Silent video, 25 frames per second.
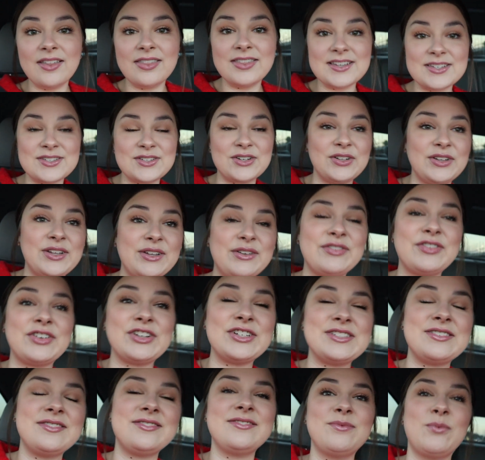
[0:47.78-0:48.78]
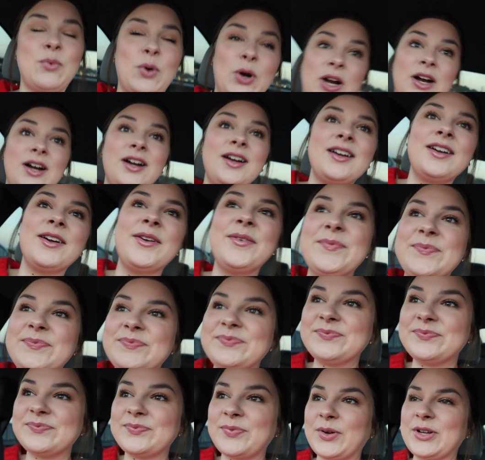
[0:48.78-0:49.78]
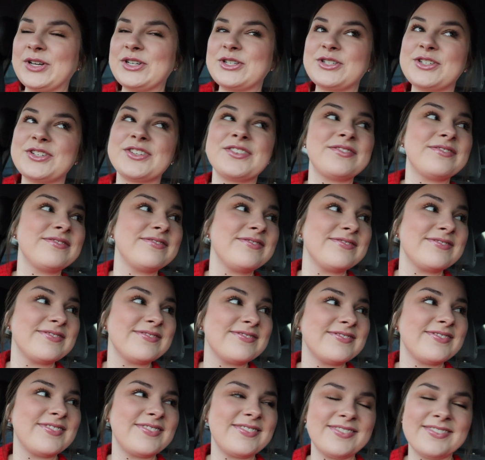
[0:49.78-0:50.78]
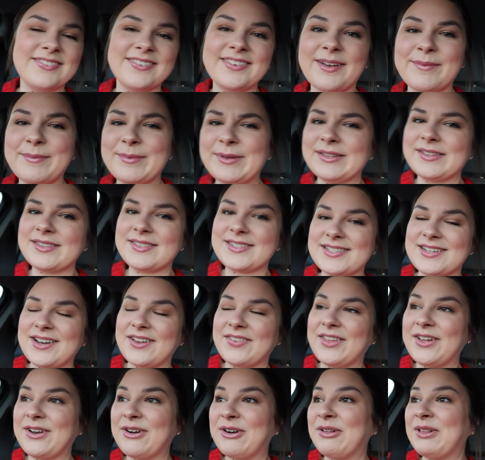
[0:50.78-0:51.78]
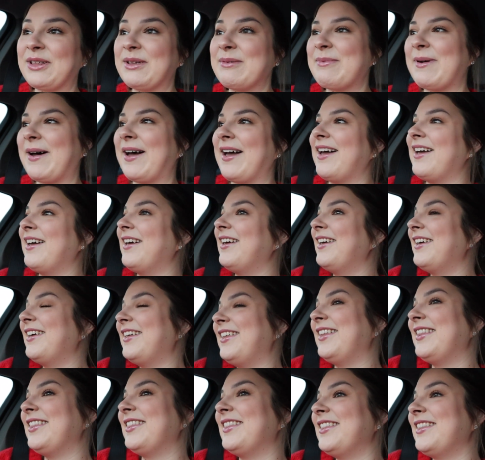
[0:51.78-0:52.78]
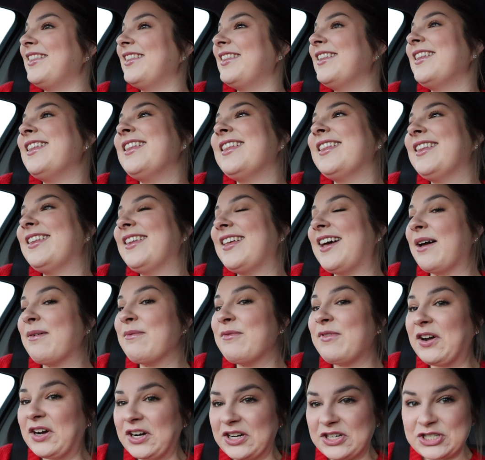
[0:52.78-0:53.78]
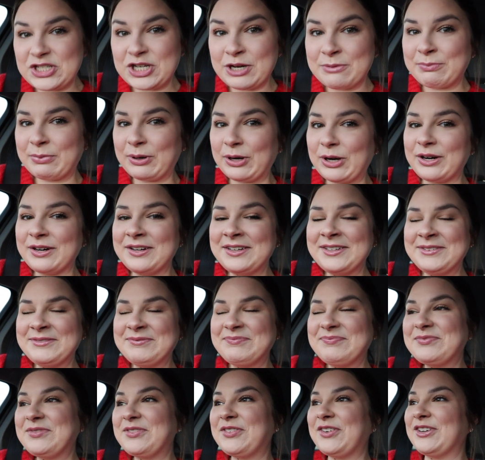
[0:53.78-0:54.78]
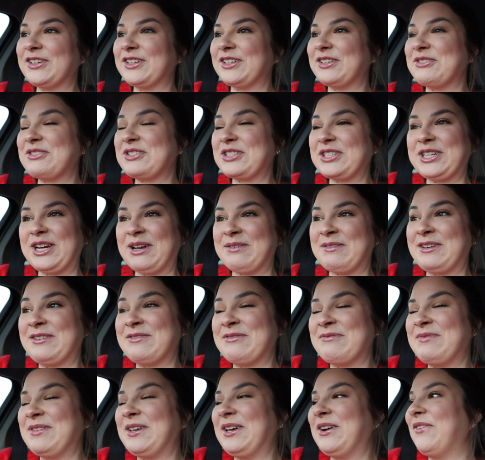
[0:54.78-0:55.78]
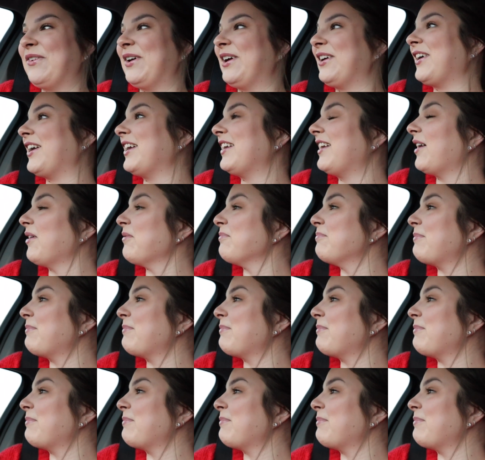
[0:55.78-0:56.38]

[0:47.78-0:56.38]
this early for work, which, I mean, it's not that early, but I'm very chipper for usually not even being awake right now,